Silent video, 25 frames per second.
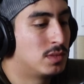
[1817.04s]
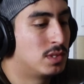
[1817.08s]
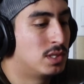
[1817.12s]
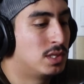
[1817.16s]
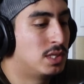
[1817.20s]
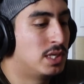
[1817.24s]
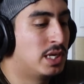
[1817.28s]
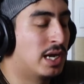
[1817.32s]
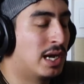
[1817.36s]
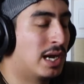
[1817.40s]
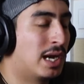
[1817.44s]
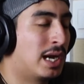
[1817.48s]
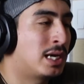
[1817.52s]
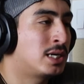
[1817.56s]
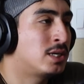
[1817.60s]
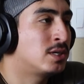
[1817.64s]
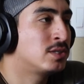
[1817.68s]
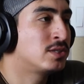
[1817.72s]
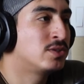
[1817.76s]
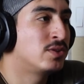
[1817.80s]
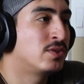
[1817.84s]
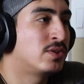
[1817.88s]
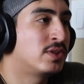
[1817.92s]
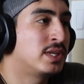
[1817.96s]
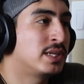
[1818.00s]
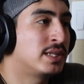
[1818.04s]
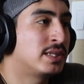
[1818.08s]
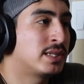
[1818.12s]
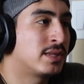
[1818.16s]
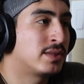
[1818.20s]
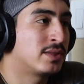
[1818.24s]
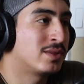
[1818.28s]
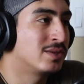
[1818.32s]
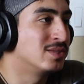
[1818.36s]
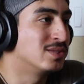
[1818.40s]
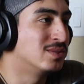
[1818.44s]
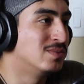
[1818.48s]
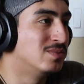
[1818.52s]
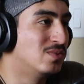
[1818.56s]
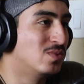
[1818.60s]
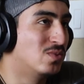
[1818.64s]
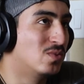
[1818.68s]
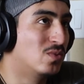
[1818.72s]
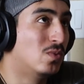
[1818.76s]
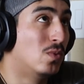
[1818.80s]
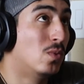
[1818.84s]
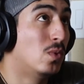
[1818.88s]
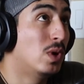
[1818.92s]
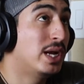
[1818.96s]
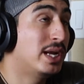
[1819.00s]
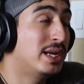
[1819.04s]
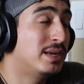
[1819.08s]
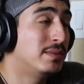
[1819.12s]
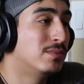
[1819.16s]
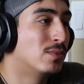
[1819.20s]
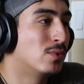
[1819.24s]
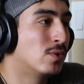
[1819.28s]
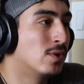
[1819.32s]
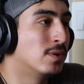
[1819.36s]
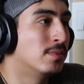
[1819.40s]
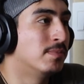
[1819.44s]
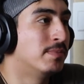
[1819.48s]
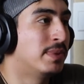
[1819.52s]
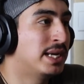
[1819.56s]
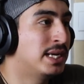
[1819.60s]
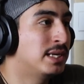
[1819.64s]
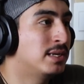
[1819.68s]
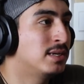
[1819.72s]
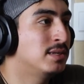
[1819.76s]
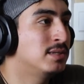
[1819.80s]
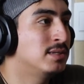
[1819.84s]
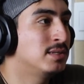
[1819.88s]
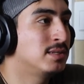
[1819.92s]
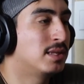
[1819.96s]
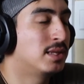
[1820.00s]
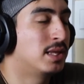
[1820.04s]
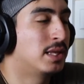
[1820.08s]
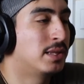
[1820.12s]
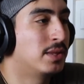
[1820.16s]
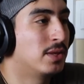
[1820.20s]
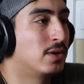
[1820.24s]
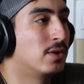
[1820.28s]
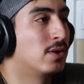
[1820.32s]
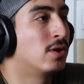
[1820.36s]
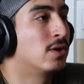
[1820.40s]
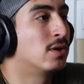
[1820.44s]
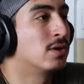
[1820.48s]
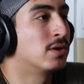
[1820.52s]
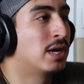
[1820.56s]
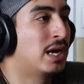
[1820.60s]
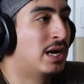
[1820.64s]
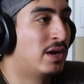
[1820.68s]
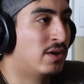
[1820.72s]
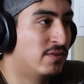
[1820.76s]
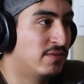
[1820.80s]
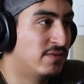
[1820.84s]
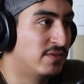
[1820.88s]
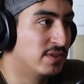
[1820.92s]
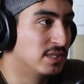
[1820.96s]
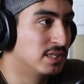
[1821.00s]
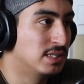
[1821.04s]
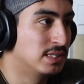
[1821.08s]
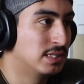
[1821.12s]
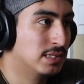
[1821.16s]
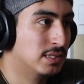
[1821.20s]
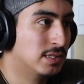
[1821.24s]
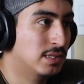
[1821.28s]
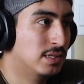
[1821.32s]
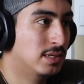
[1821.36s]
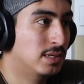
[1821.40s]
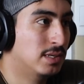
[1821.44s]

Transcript: Yeah, I also think that there's way more betas than there are alphas.